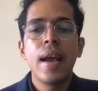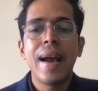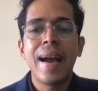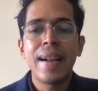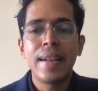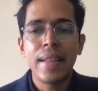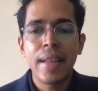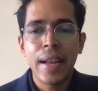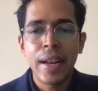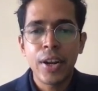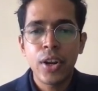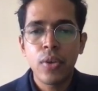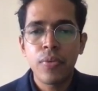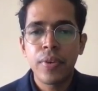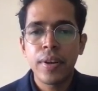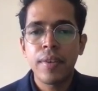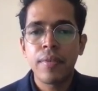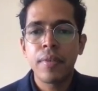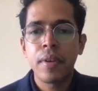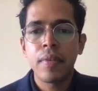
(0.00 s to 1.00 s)
At the end
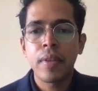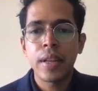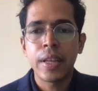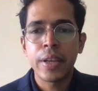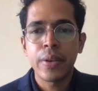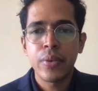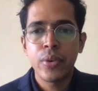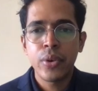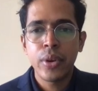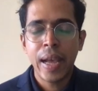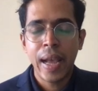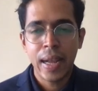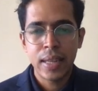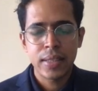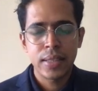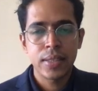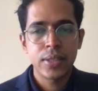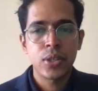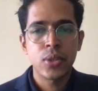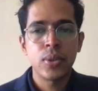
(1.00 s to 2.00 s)
of it, we will give you
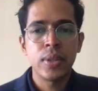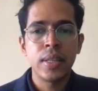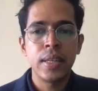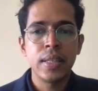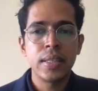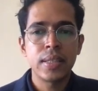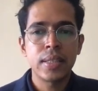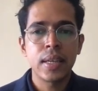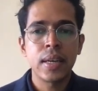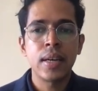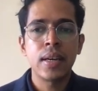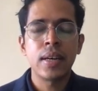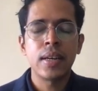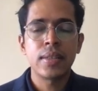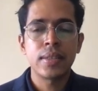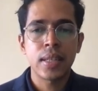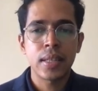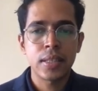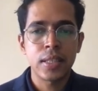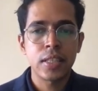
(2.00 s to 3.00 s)
access to these
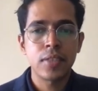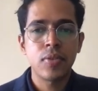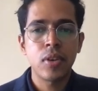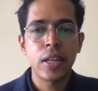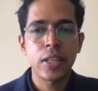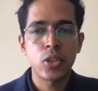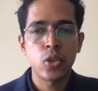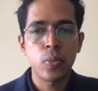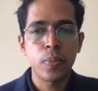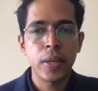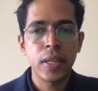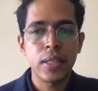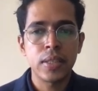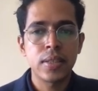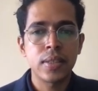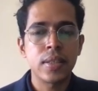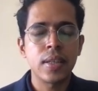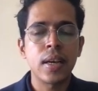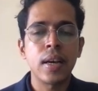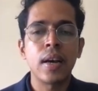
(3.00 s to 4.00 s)
successful
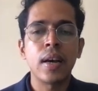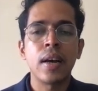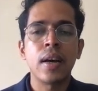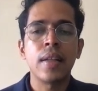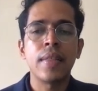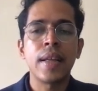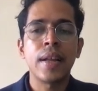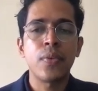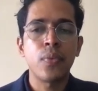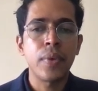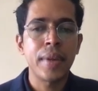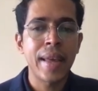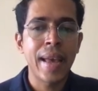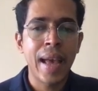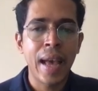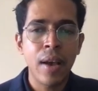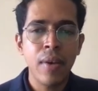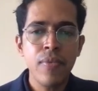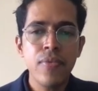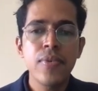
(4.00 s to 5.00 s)
SOPs that we
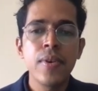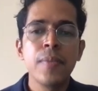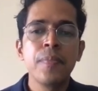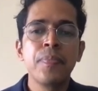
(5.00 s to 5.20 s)
have.